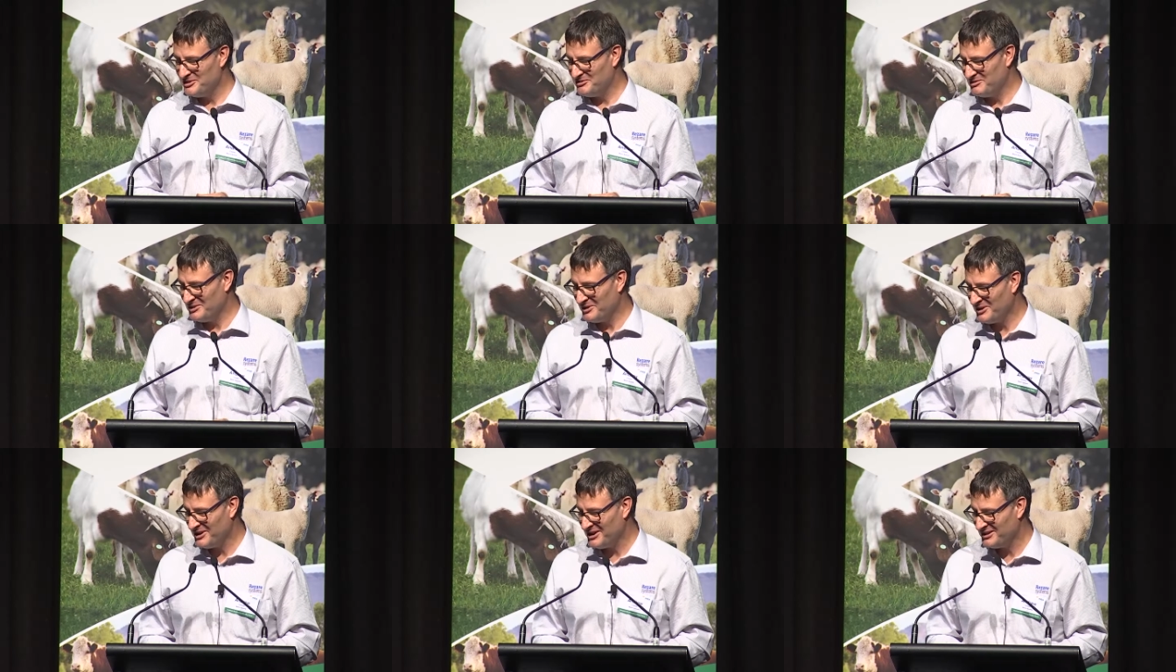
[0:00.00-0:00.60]
if you
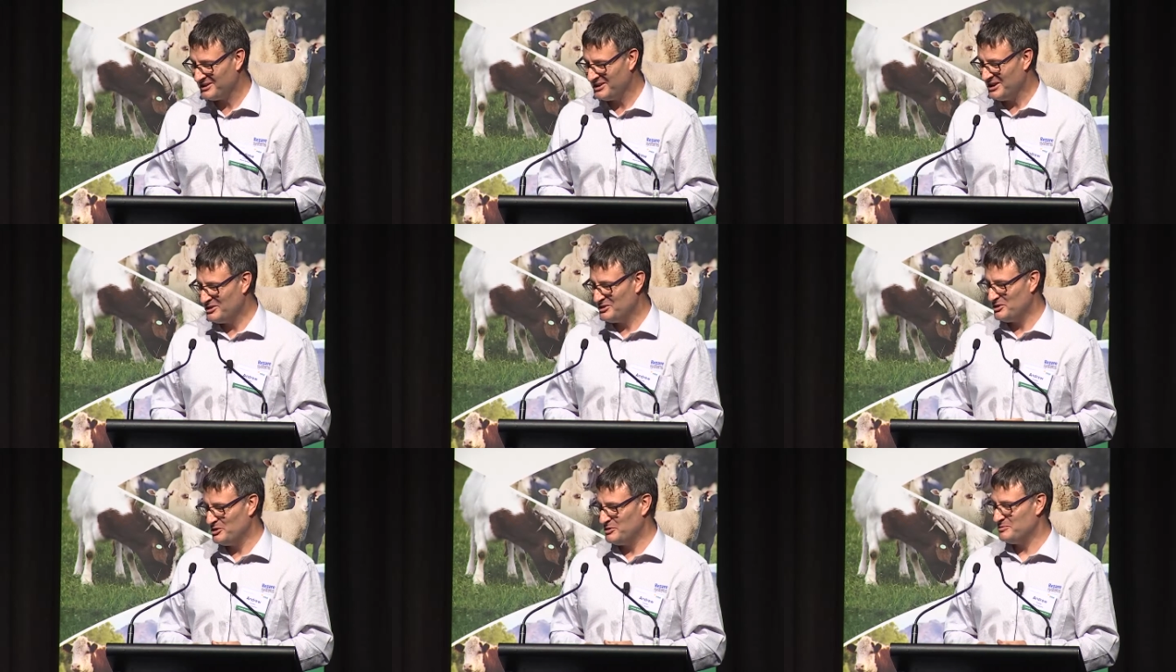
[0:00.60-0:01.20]
like,
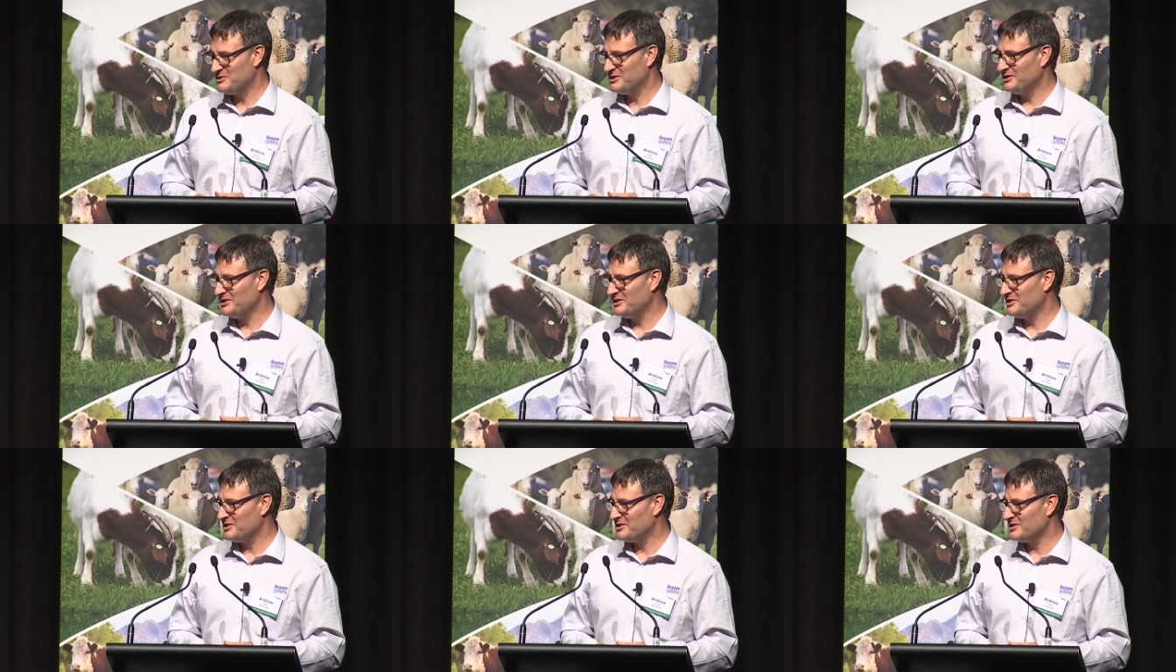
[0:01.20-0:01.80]
terms and
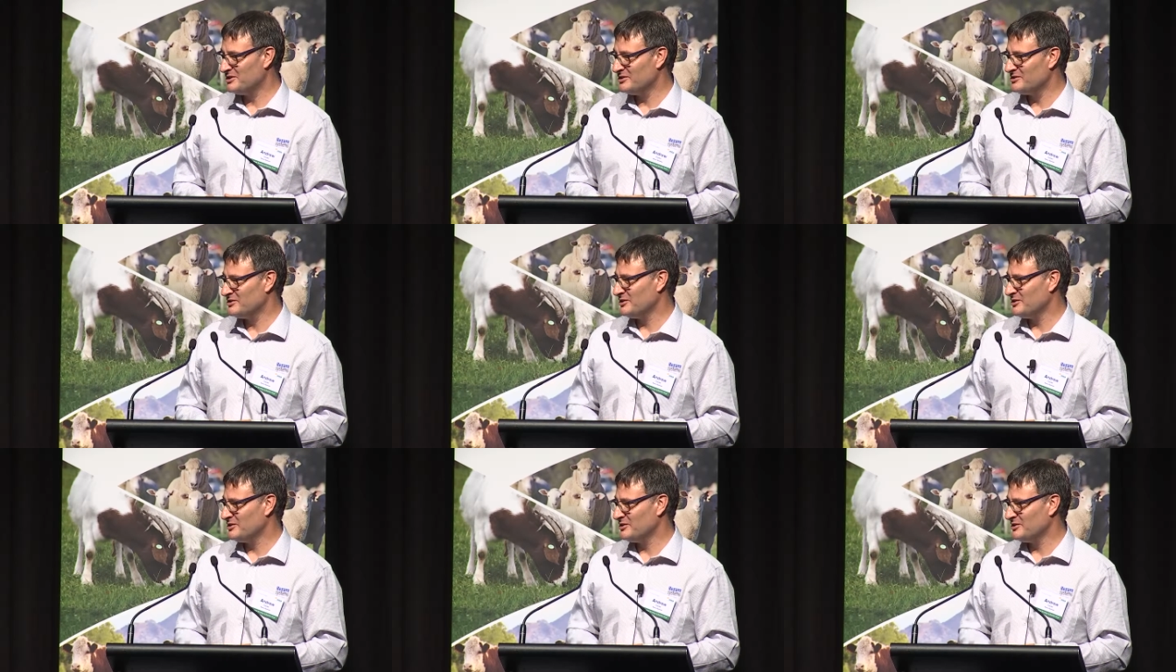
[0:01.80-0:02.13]
conditions.